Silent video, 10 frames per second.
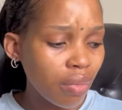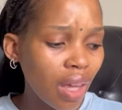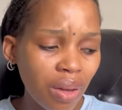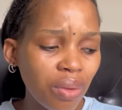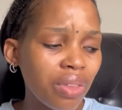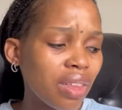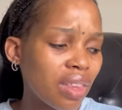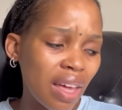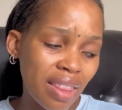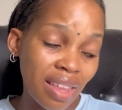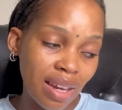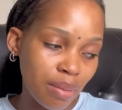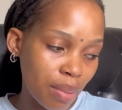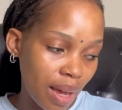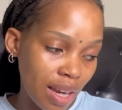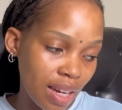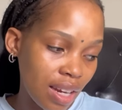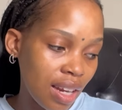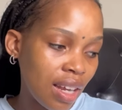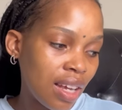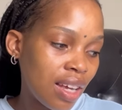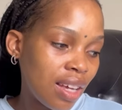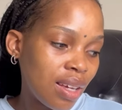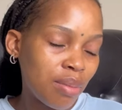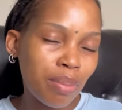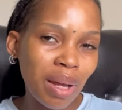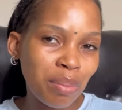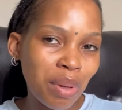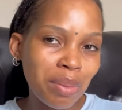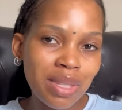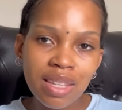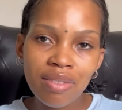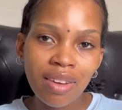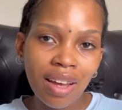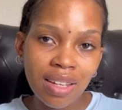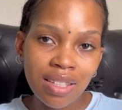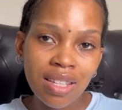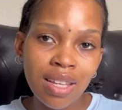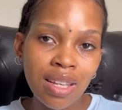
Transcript: i don't think they are that bad but baby stuff guys